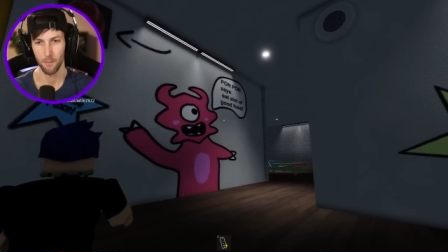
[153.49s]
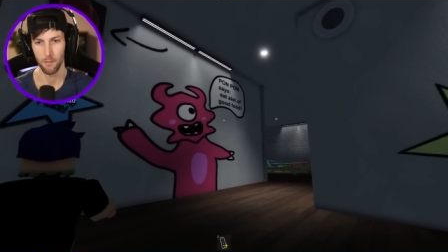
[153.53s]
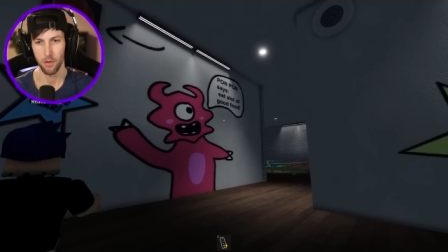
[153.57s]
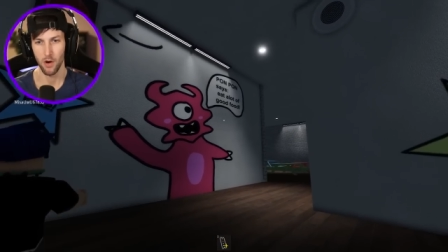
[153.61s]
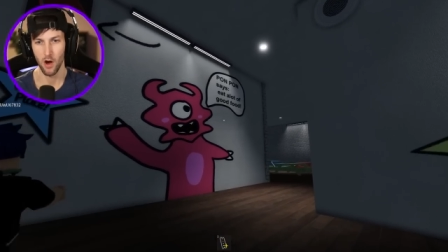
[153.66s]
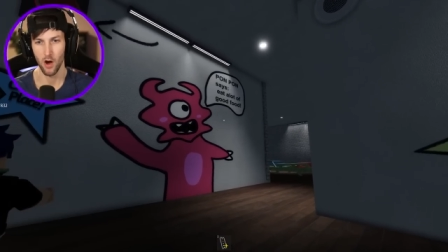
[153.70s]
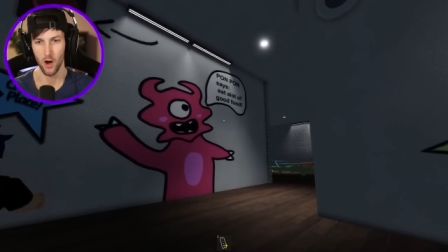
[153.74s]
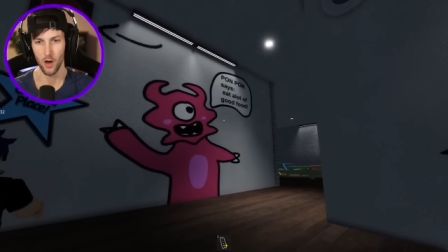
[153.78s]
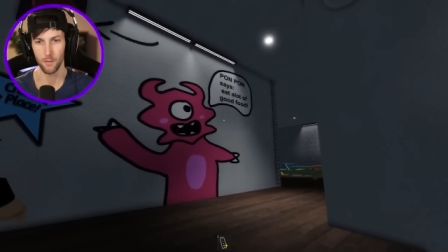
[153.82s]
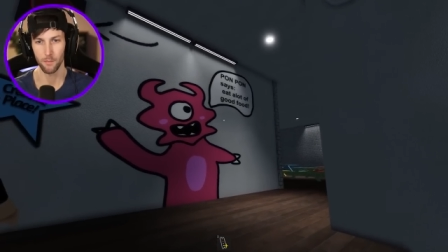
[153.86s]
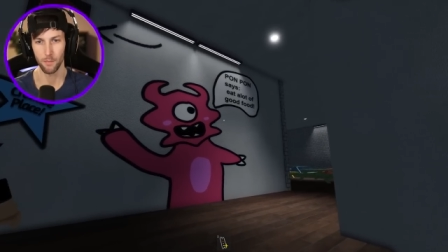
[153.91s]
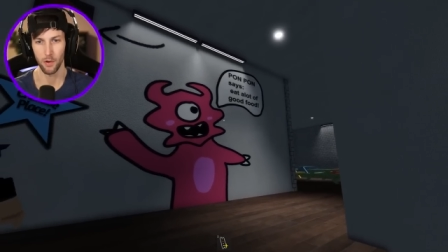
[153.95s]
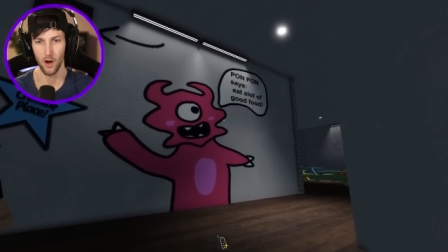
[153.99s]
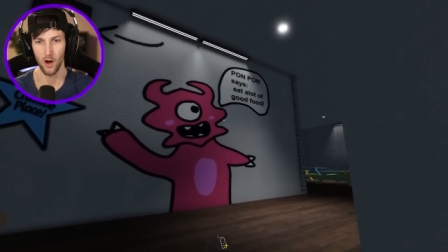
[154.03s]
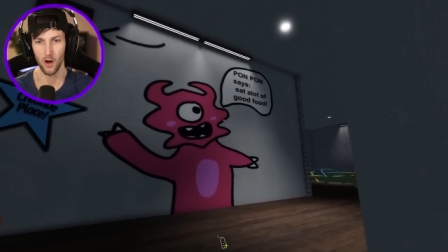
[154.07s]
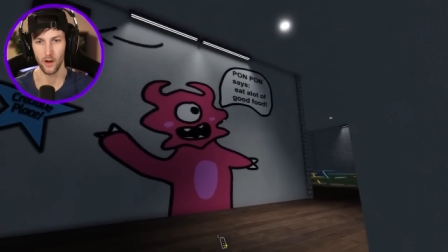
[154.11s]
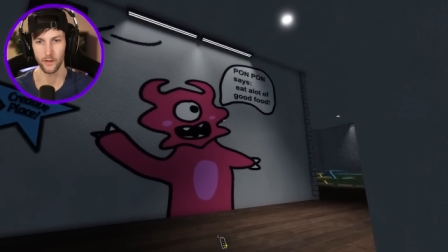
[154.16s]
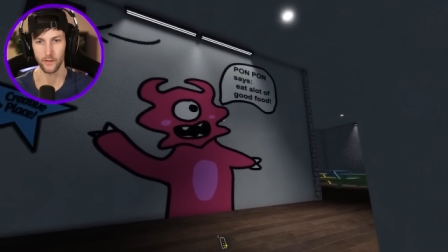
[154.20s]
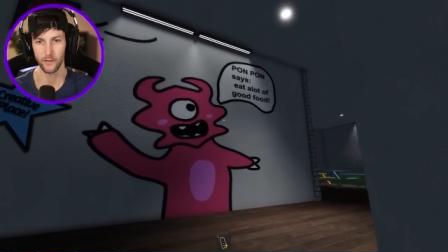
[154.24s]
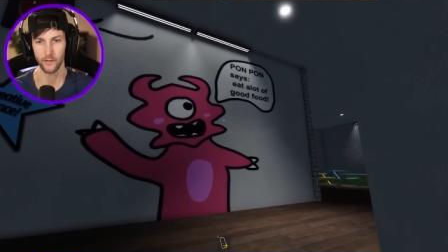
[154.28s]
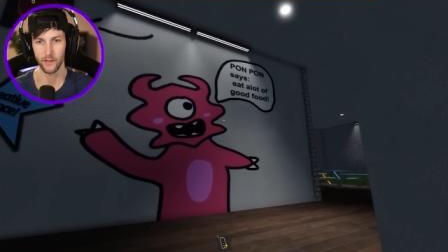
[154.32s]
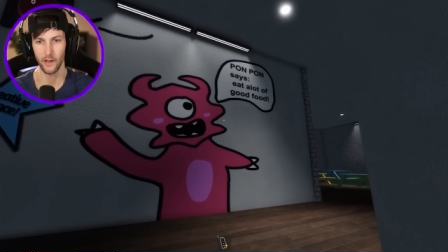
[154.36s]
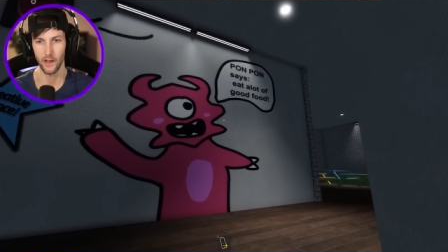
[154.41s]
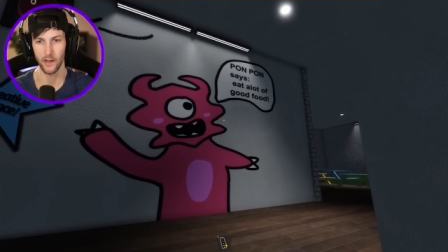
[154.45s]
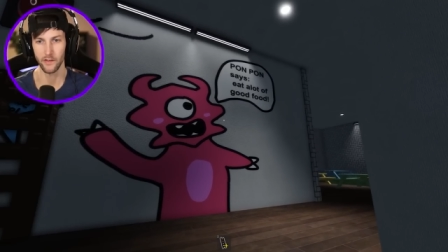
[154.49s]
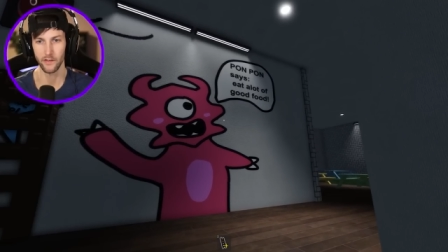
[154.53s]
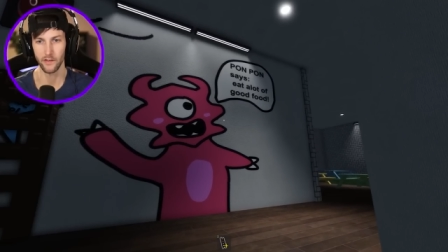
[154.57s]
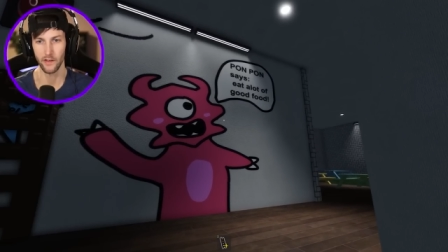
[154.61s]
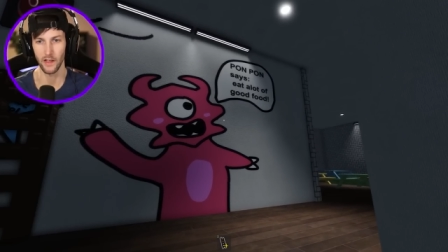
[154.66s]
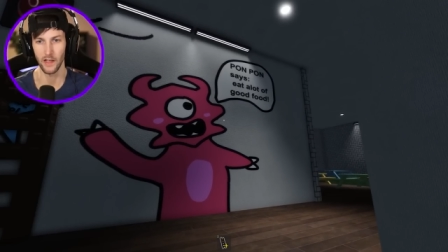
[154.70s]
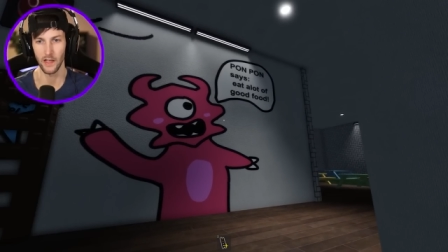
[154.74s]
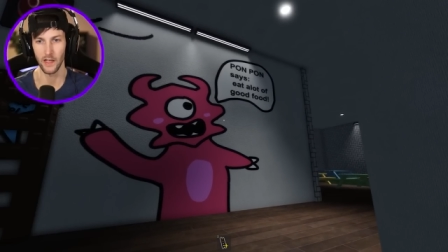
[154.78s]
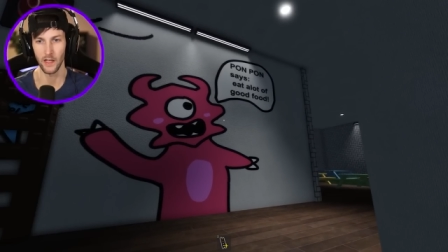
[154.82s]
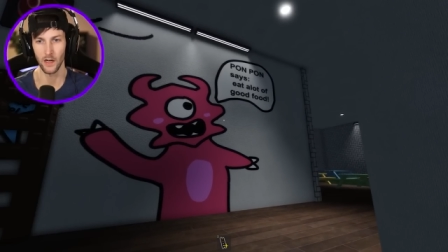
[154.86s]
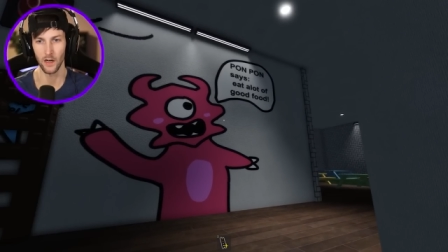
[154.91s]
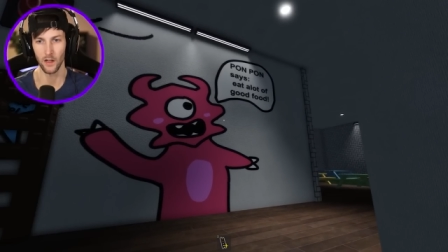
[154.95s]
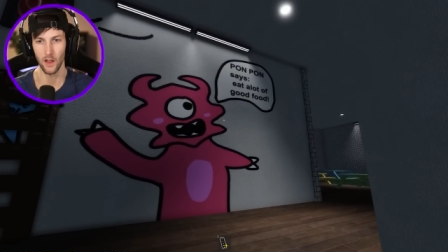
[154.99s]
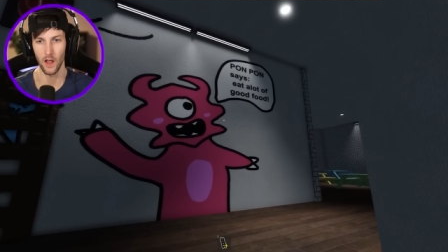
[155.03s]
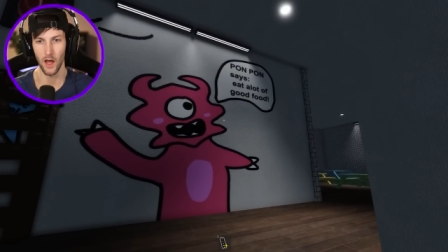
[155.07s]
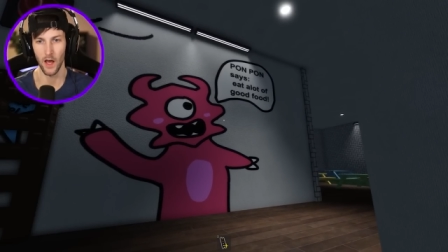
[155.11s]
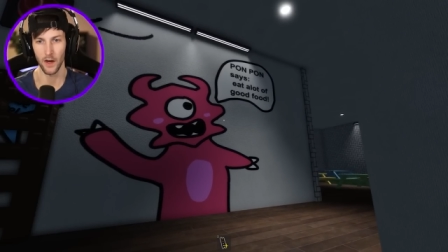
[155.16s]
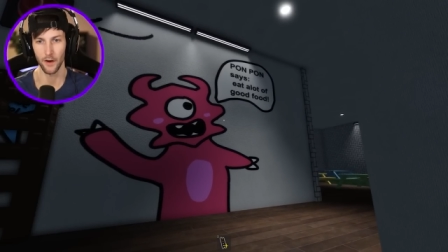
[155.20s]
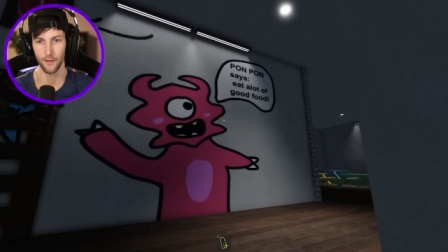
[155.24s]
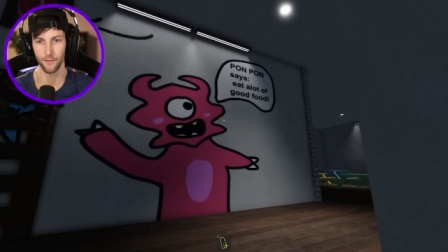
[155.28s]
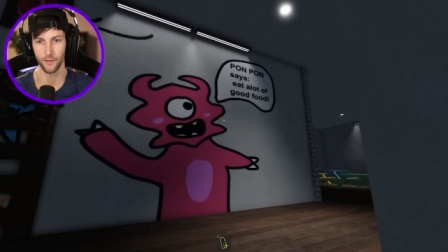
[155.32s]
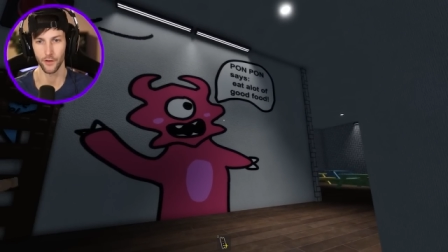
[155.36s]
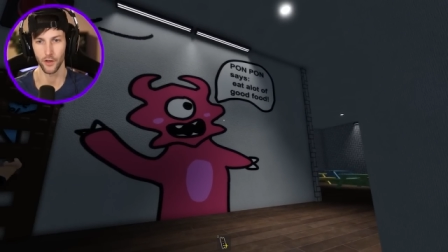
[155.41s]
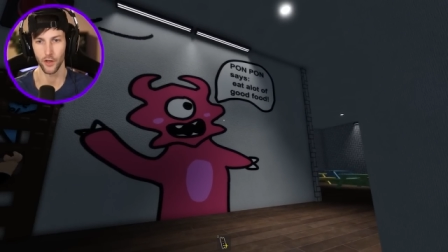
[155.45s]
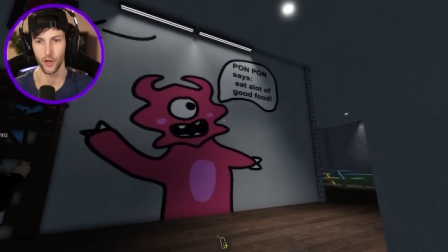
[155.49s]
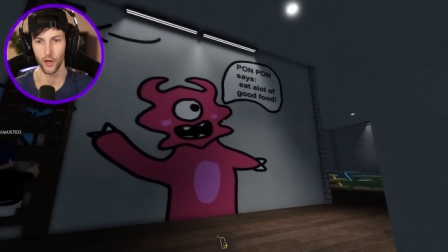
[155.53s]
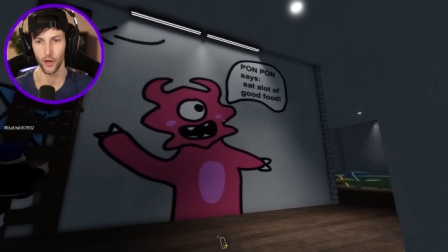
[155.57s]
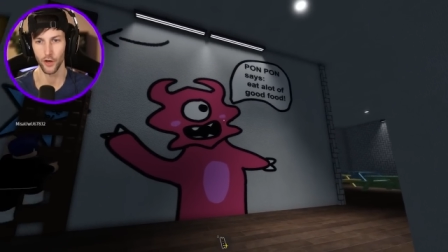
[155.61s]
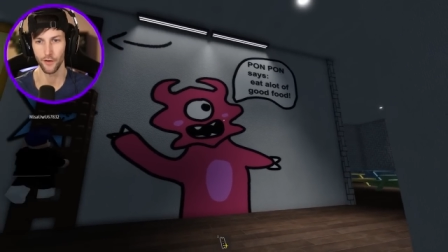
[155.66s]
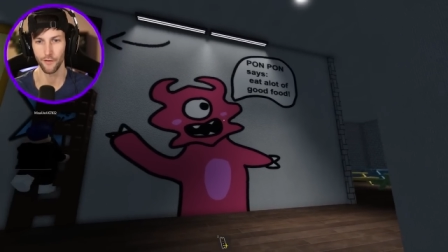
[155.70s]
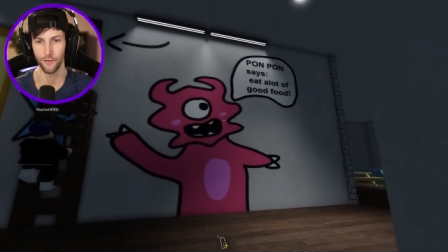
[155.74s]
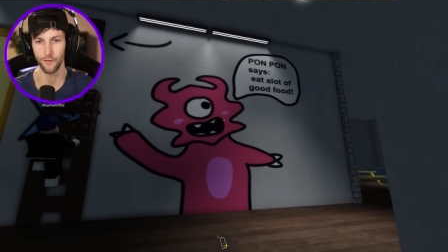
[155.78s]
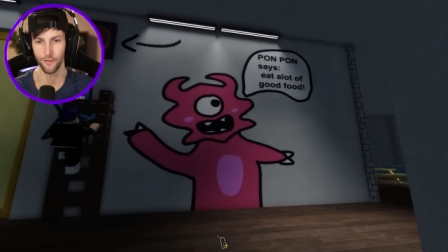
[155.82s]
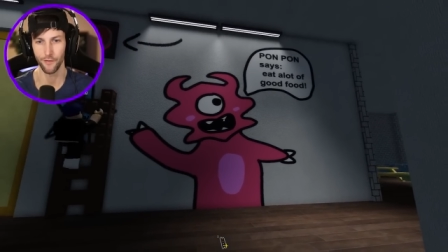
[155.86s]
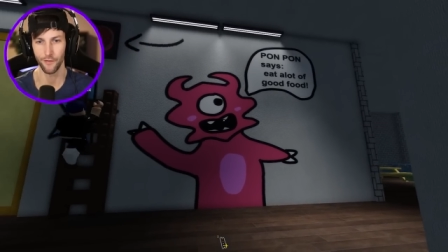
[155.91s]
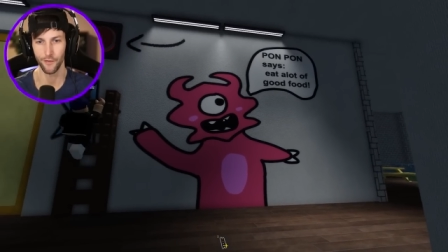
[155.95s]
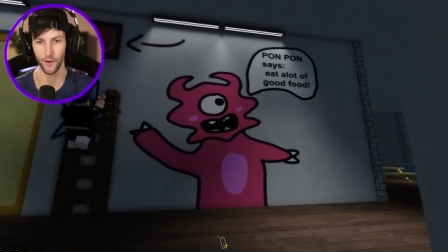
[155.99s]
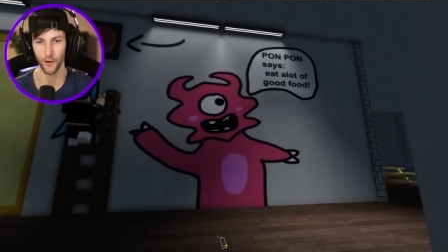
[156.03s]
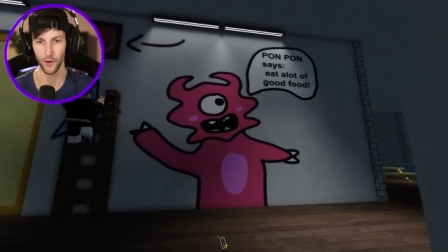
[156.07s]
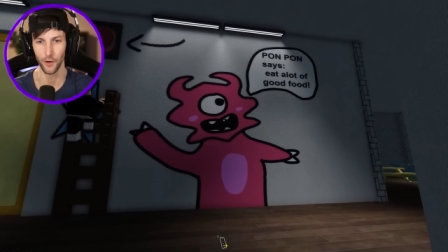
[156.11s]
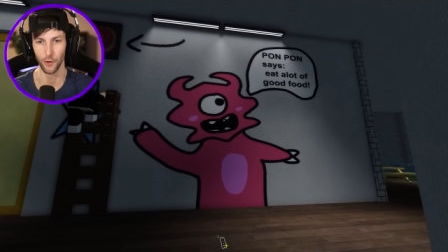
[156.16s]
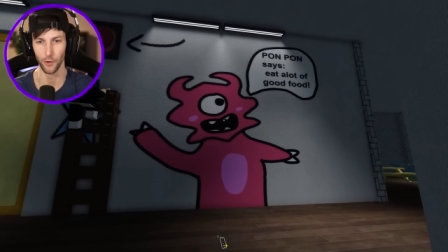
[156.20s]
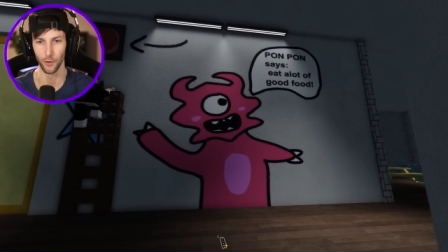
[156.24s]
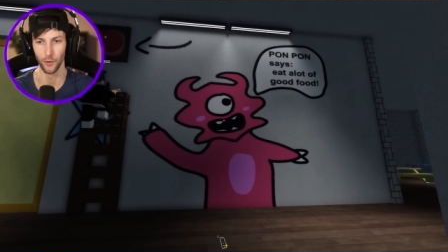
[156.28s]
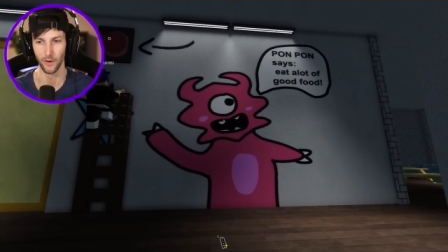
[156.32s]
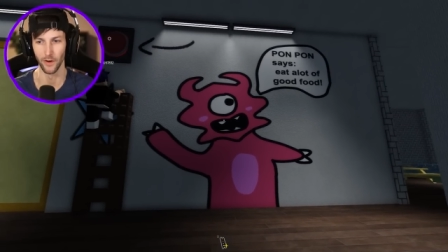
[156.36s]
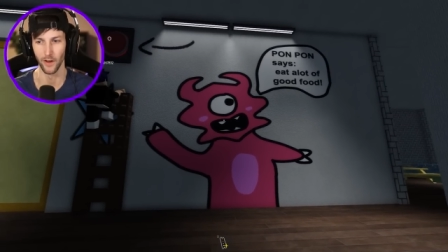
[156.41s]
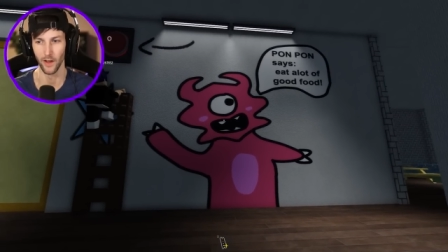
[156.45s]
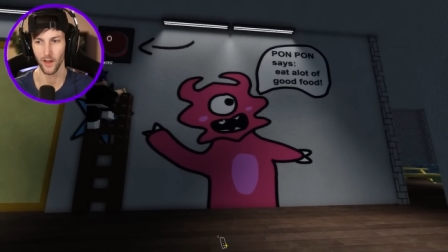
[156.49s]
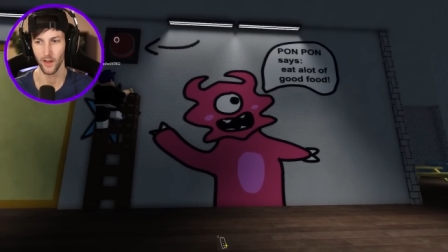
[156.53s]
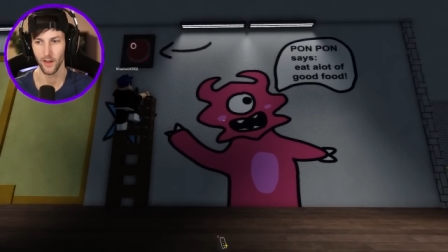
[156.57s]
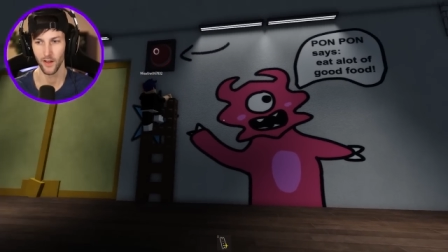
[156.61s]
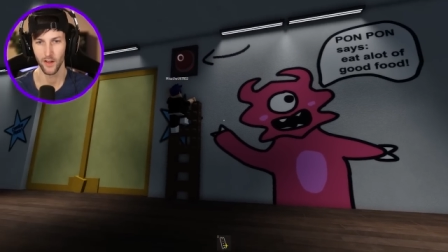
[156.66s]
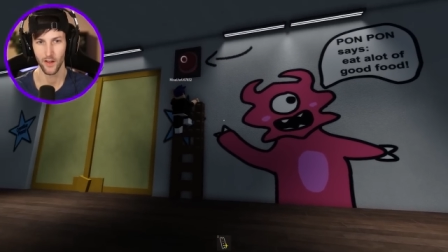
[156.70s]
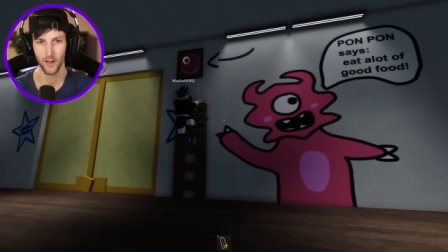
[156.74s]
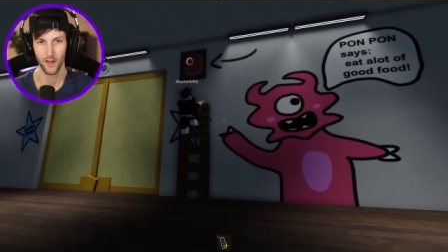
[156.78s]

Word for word: PonPon says eat a lot of good food.